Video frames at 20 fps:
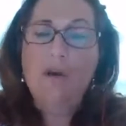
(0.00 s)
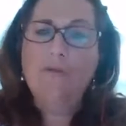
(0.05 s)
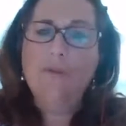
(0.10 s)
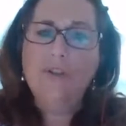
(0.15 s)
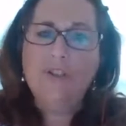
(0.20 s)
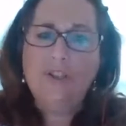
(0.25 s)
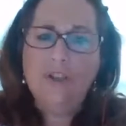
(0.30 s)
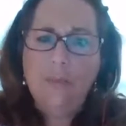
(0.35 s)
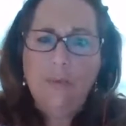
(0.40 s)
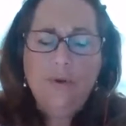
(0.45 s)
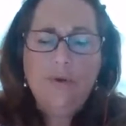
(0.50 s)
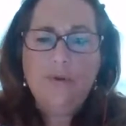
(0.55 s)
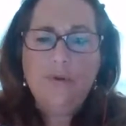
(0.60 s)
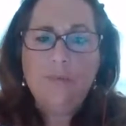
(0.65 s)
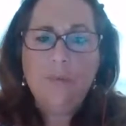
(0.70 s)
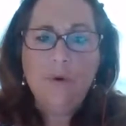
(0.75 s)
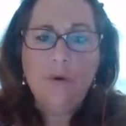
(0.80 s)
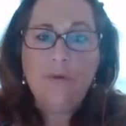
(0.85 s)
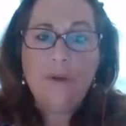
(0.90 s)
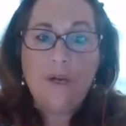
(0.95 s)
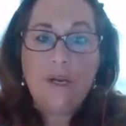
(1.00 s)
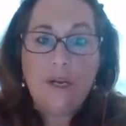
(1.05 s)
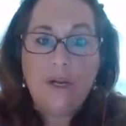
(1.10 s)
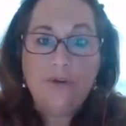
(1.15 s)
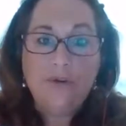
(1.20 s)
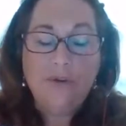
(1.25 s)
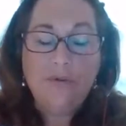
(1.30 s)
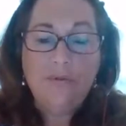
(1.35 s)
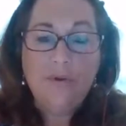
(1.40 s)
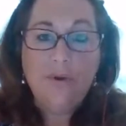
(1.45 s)
For someone who's more of an
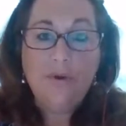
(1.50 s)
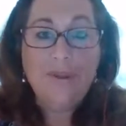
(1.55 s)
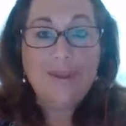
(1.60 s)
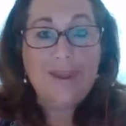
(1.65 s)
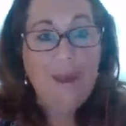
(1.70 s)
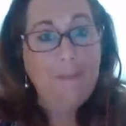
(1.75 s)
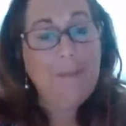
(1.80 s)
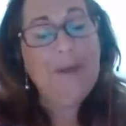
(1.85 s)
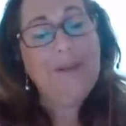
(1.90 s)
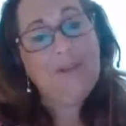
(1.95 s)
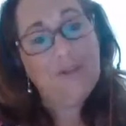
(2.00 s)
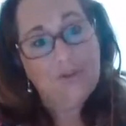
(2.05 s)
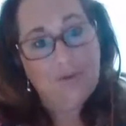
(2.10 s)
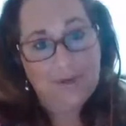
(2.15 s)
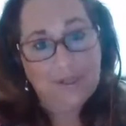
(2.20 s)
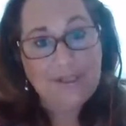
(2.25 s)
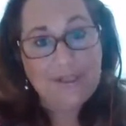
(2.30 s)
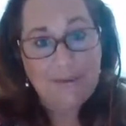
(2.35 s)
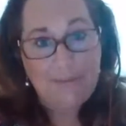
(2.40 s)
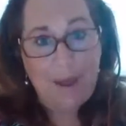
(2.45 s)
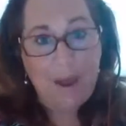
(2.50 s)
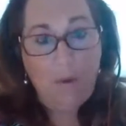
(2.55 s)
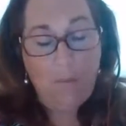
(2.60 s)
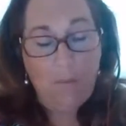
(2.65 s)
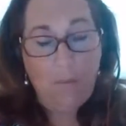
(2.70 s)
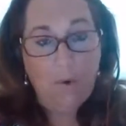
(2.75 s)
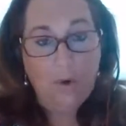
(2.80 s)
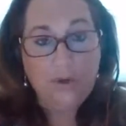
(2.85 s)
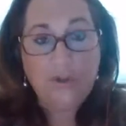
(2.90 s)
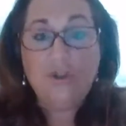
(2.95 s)
introvert, that might stress them out
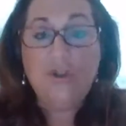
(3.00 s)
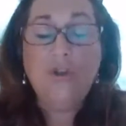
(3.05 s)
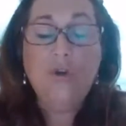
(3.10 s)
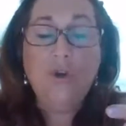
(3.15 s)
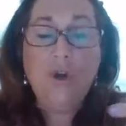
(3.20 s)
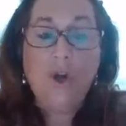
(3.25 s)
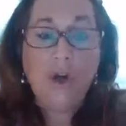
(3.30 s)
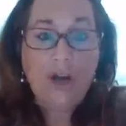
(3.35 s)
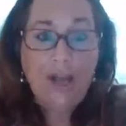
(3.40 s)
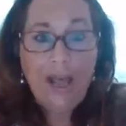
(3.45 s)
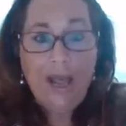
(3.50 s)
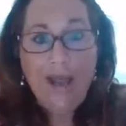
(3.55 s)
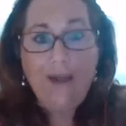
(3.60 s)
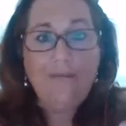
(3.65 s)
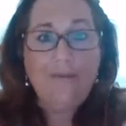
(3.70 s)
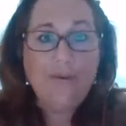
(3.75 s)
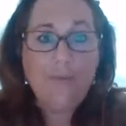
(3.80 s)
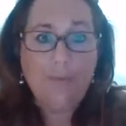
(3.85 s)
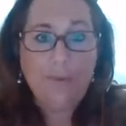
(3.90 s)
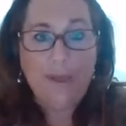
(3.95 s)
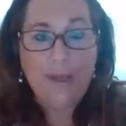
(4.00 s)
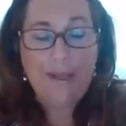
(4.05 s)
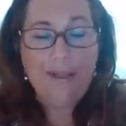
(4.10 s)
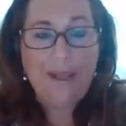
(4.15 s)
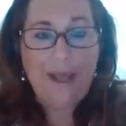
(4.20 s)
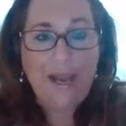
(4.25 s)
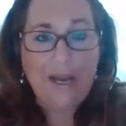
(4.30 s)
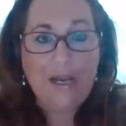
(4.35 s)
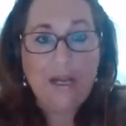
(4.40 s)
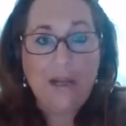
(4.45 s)
more. So you're going to have to play
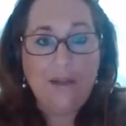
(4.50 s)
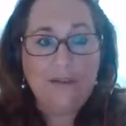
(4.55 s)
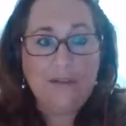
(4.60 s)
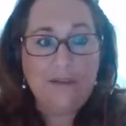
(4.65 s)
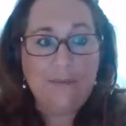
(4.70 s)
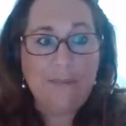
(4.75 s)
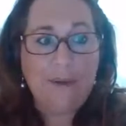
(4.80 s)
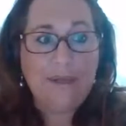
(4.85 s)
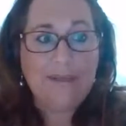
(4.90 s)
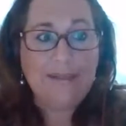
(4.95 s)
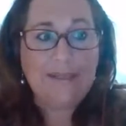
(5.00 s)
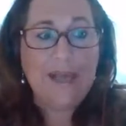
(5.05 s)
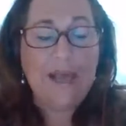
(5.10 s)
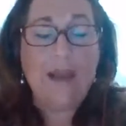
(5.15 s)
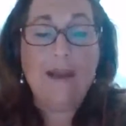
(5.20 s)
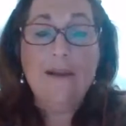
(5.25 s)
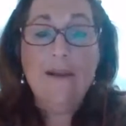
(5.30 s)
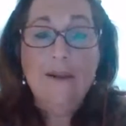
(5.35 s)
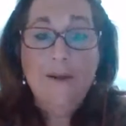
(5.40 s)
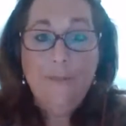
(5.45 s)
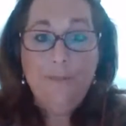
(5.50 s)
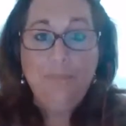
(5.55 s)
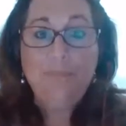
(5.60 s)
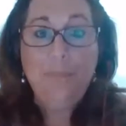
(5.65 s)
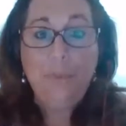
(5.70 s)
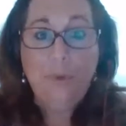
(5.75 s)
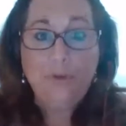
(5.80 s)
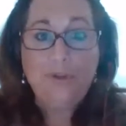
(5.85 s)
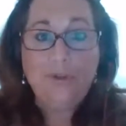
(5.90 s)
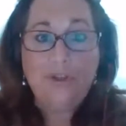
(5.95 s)
that and customize that
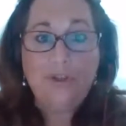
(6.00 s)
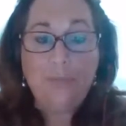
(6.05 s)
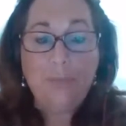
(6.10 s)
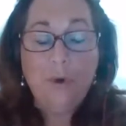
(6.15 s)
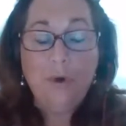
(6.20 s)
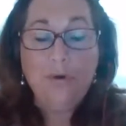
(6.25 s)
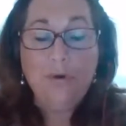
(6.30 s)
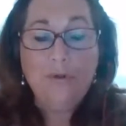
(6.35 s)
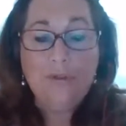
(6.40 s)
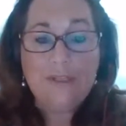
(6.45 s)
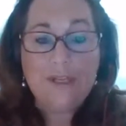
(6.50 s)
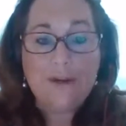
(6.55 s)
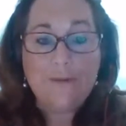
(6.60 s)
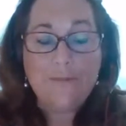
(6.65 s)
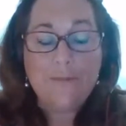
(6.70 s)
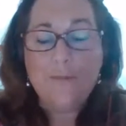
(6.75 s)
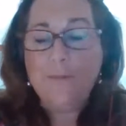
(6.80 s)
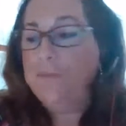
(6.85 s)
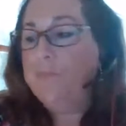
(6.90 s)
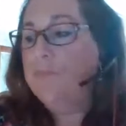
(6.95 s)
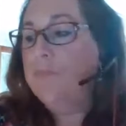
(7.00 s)
person to person.